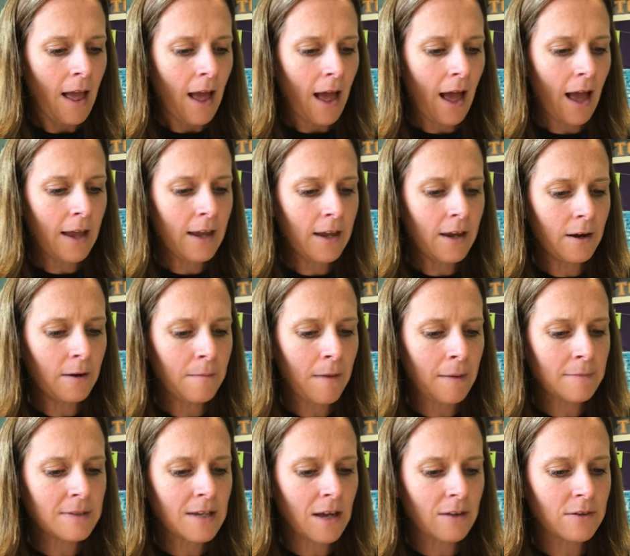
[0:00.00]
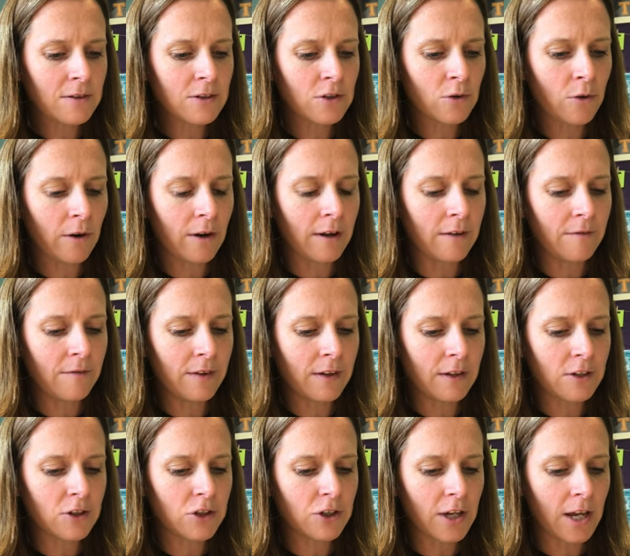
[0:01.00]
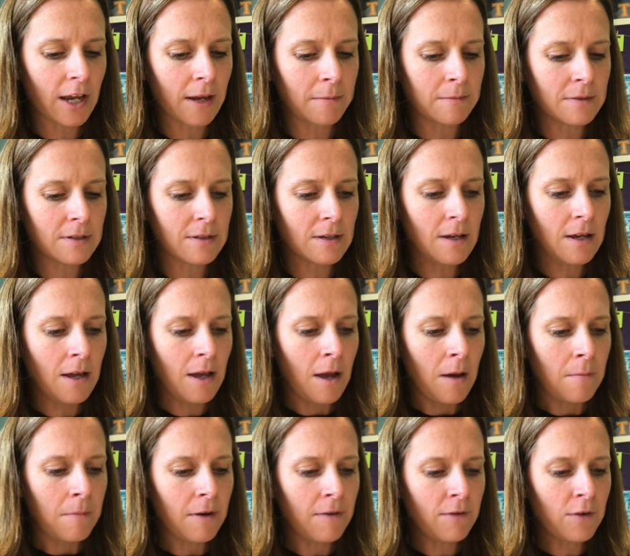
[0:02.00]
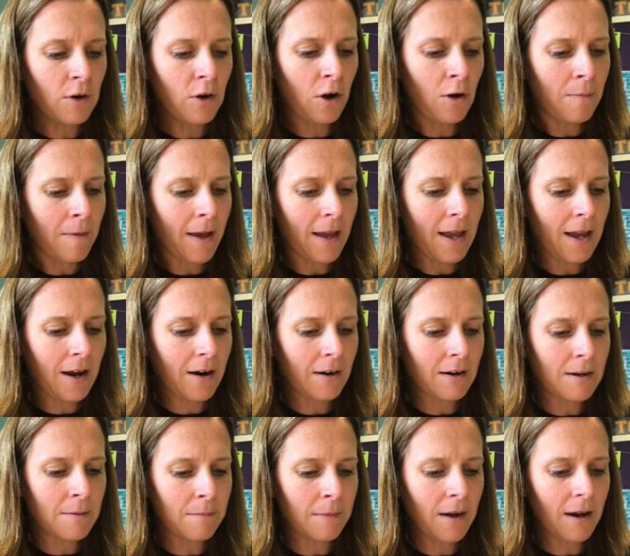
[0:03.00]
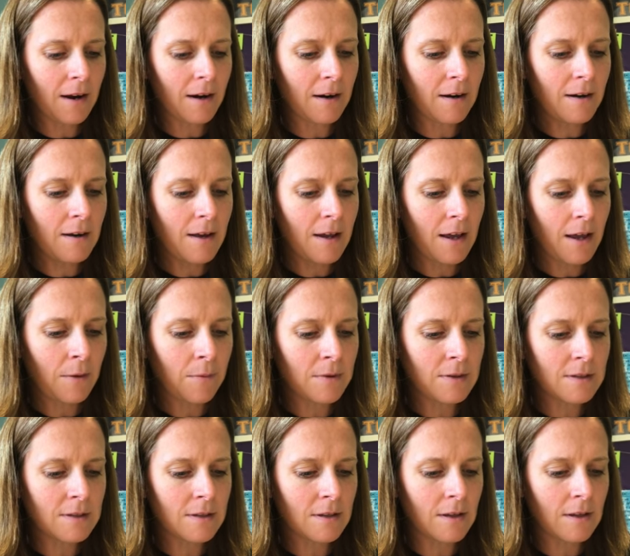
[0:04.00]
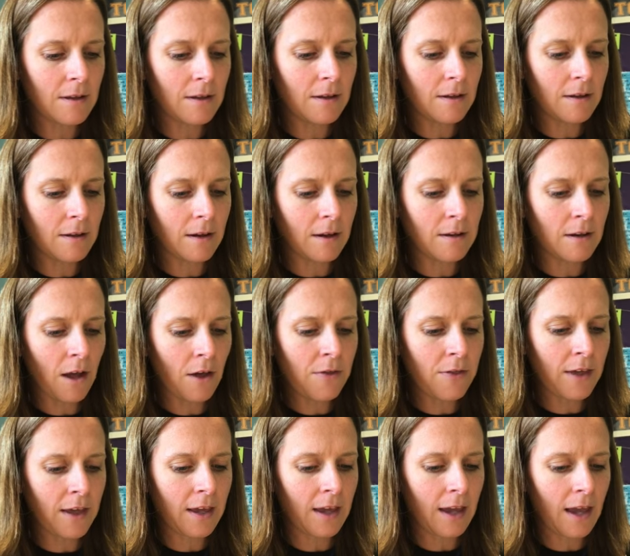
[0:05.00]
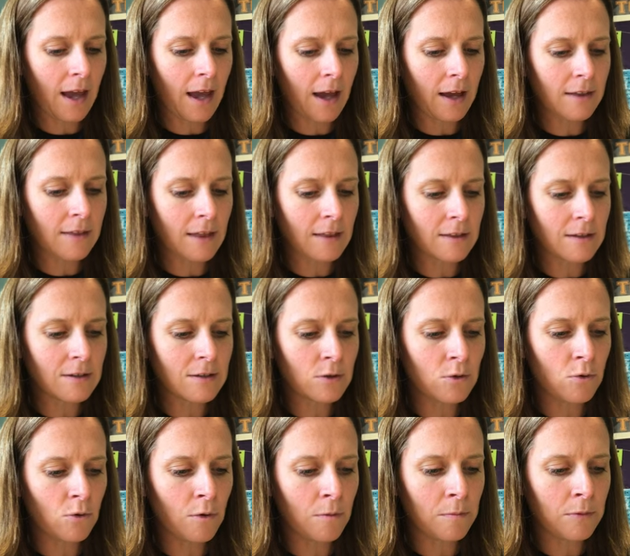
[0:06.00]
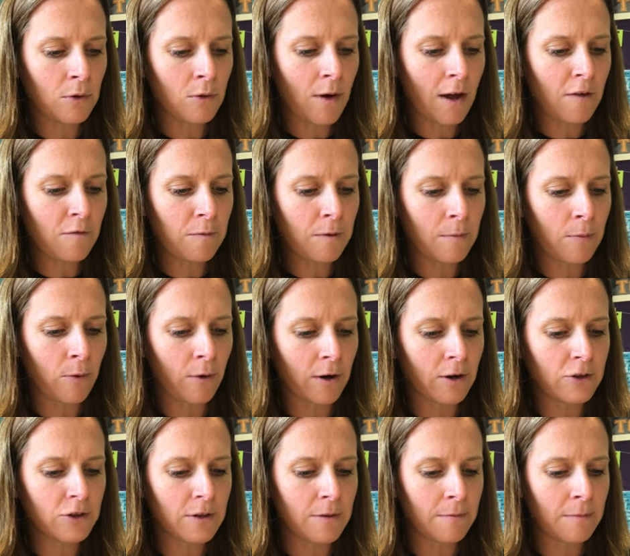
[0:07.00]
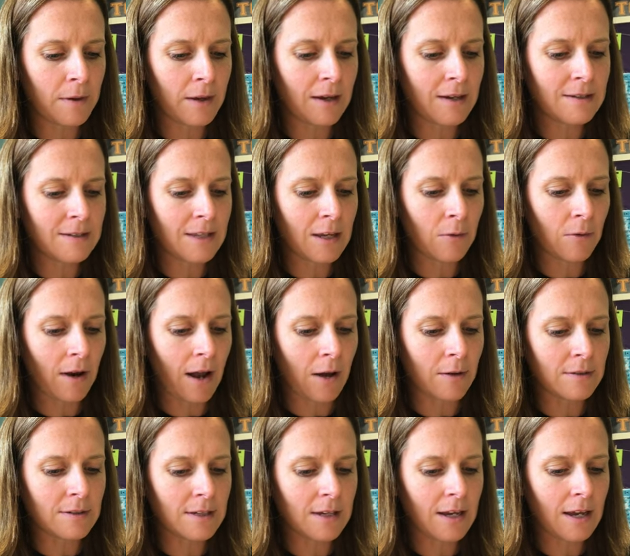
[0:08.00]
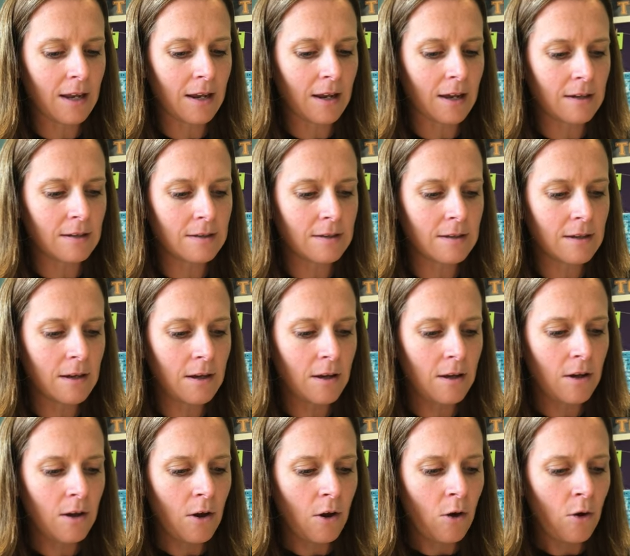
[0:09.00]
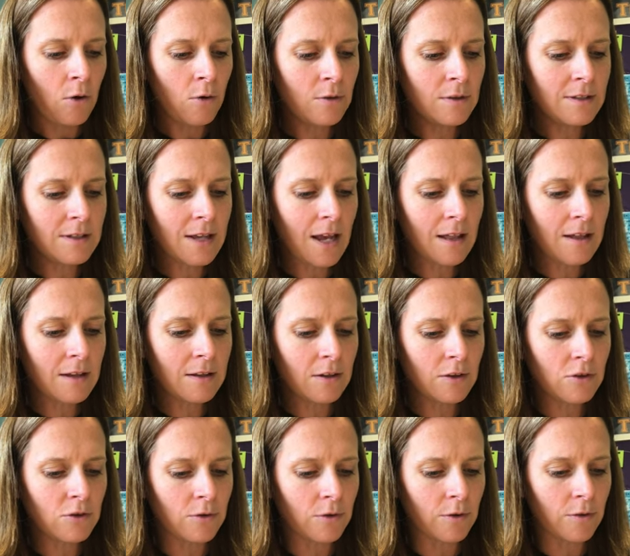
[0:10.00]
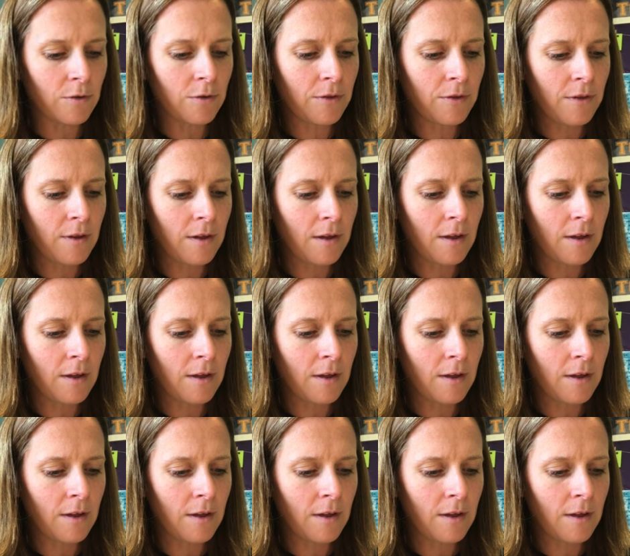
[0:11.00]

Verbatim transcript: I hear Mom tell the story and feel ashamed. But if you go by Aaron and Bear, it was a nothing gag that the school blew out of proportion because they were out to get us. Who's telling the truth?